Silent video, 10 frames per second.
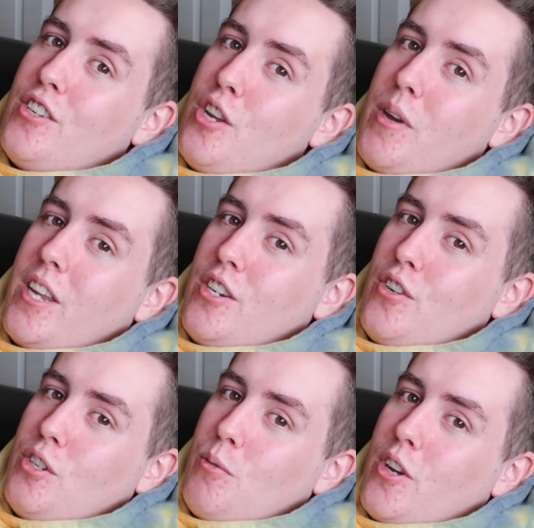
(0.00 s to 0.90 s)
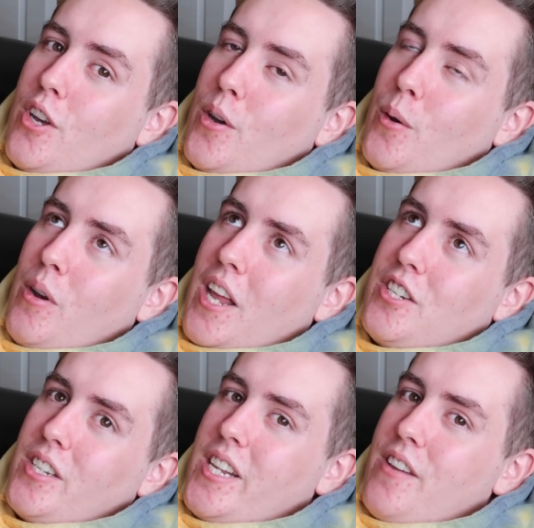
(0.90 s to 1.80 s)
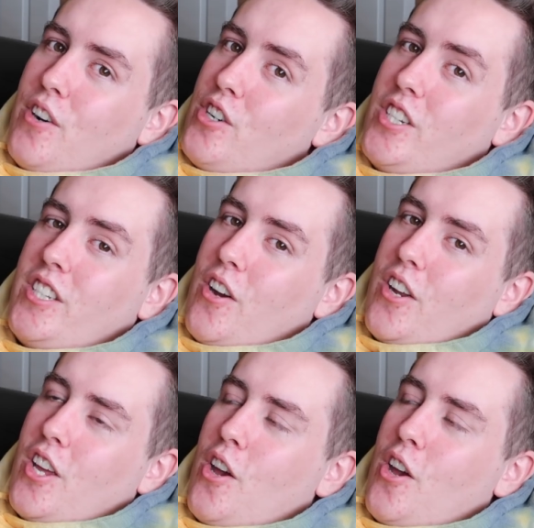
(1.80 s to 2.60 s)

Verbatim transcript: knew it, knew she wouldn't go. Let's just leave her. She's not going to